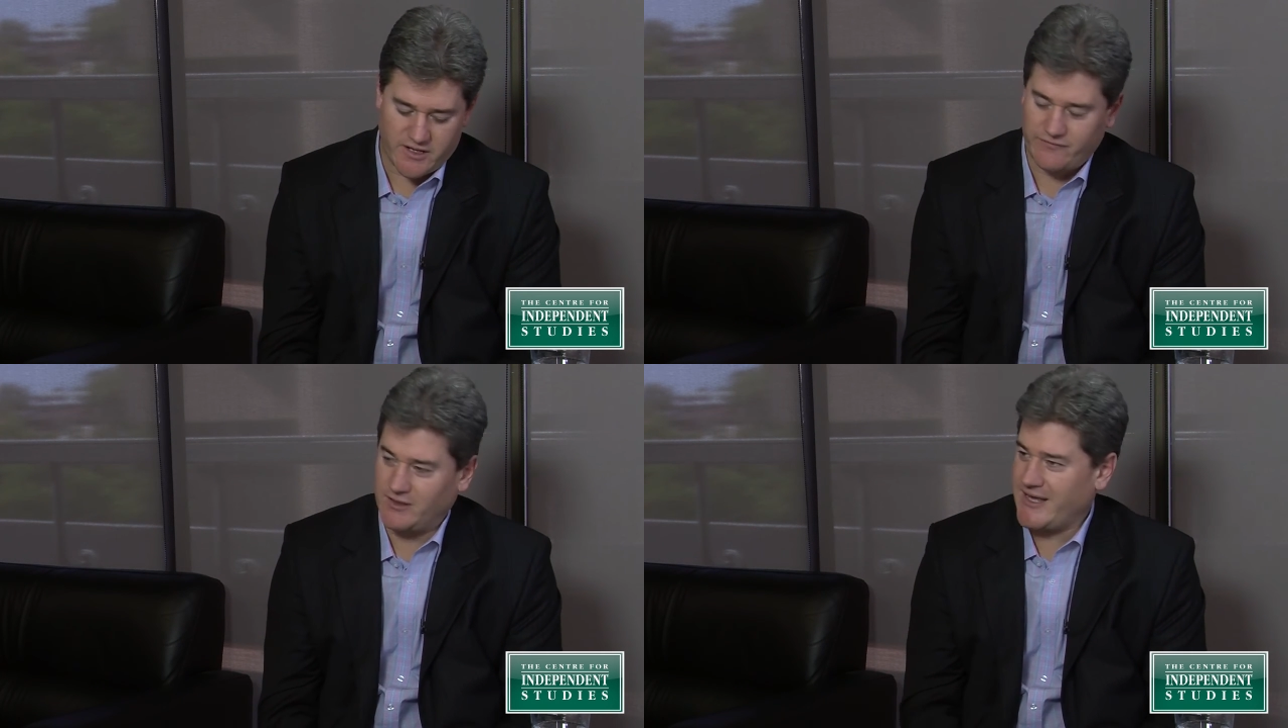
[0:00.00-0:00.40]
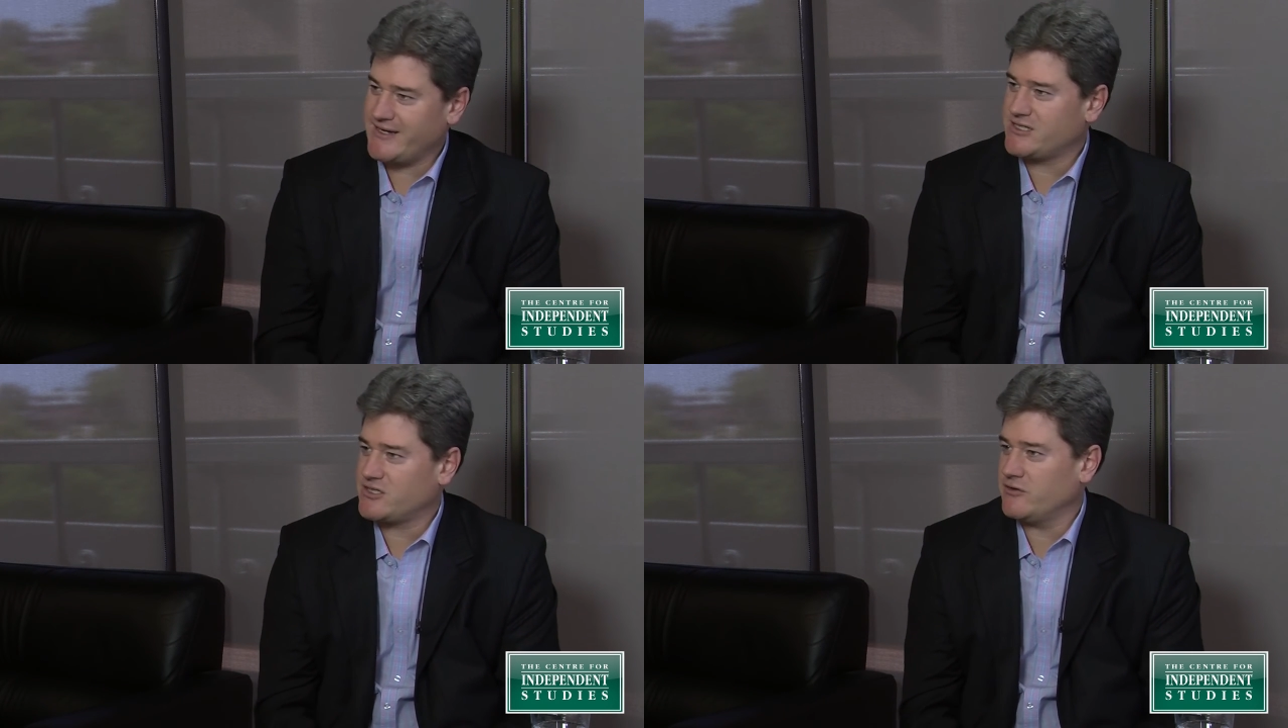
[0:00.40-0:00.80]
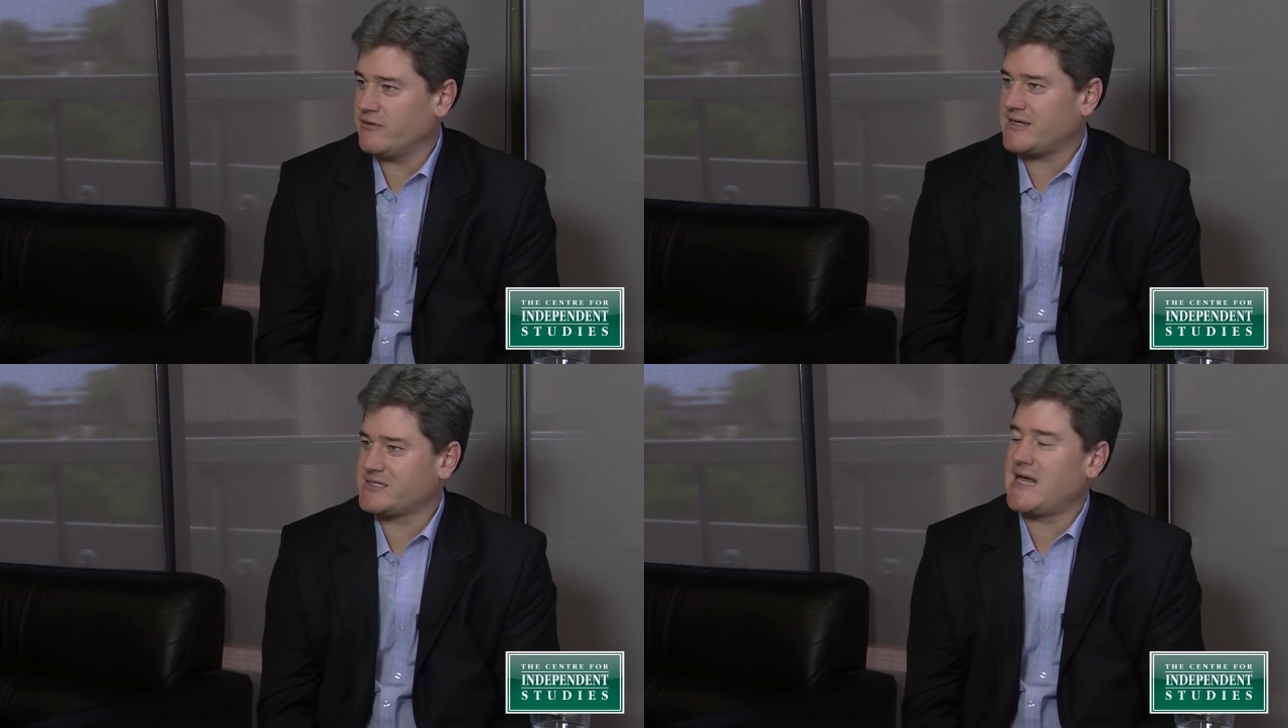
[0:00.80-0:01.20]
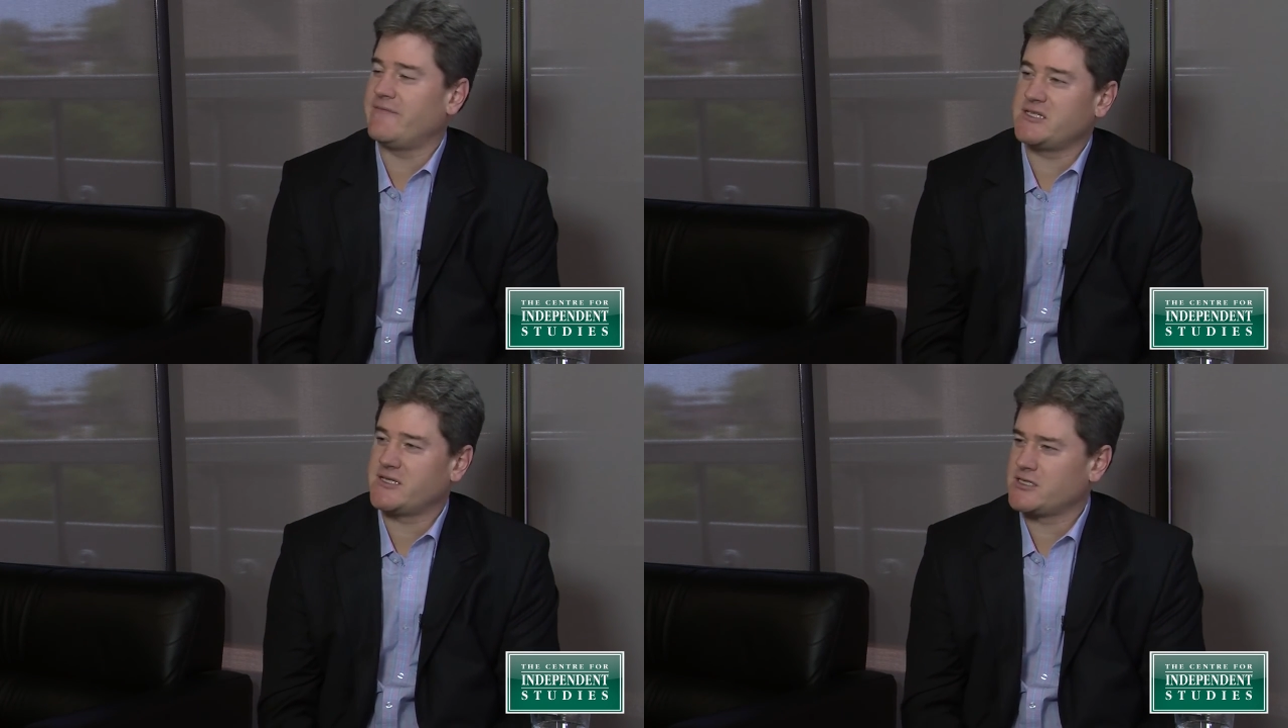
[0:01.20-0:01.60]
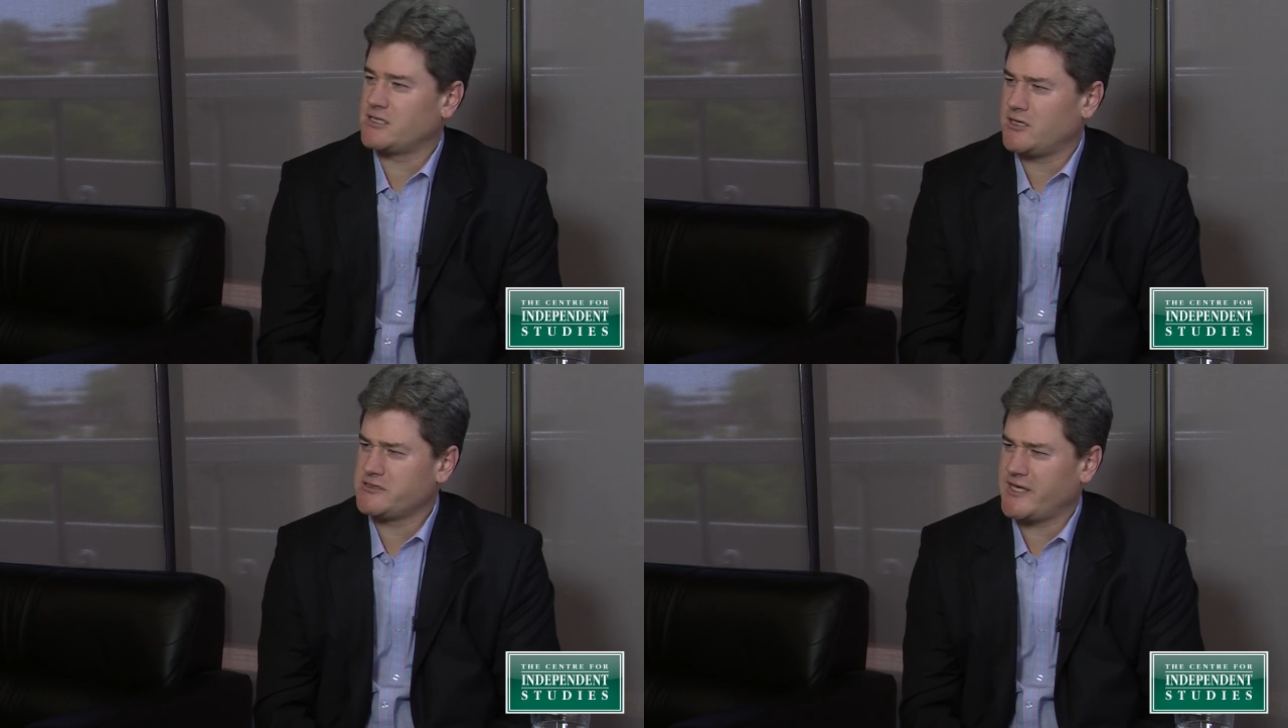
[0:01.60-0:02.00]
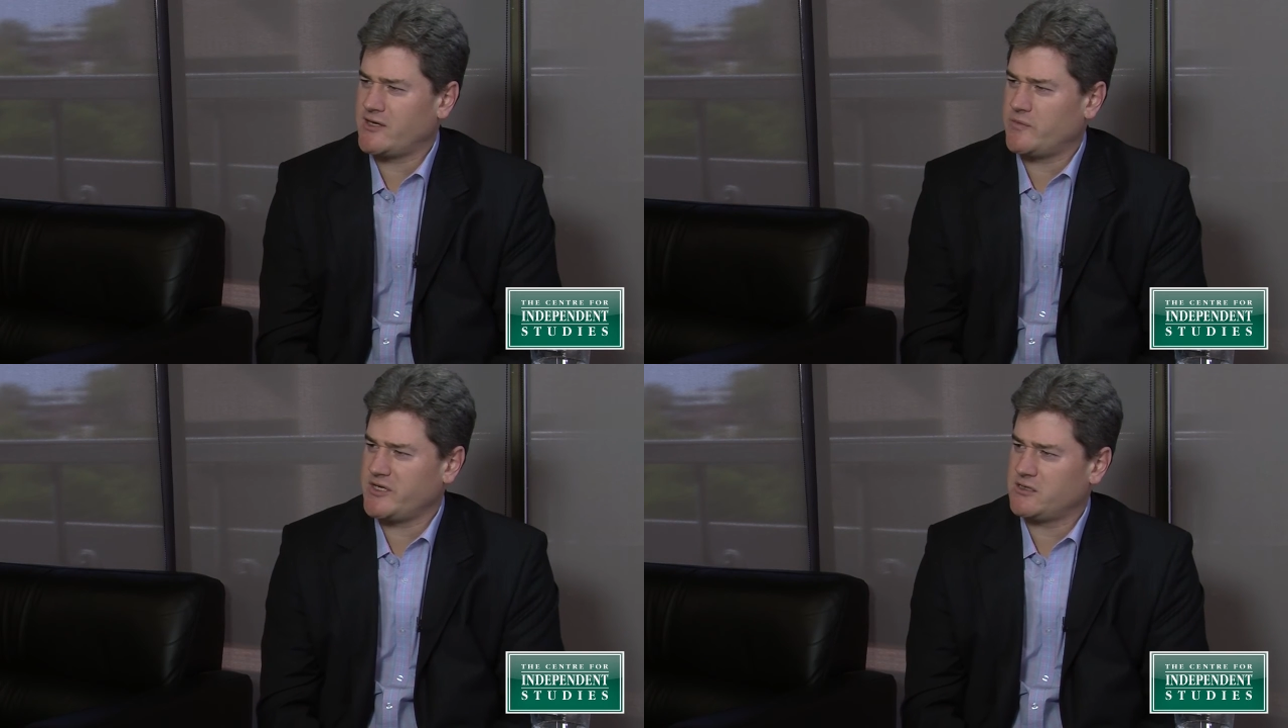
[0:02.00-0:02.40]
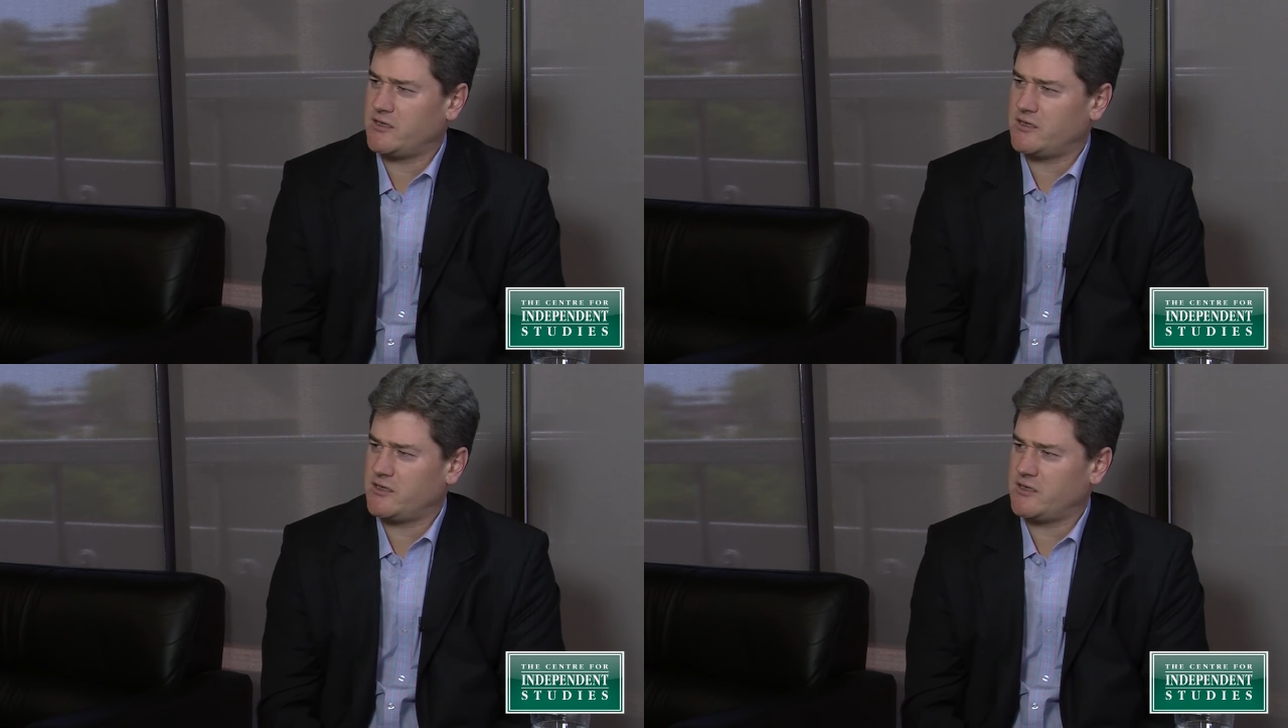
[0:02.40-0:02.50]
have led to us having such close economic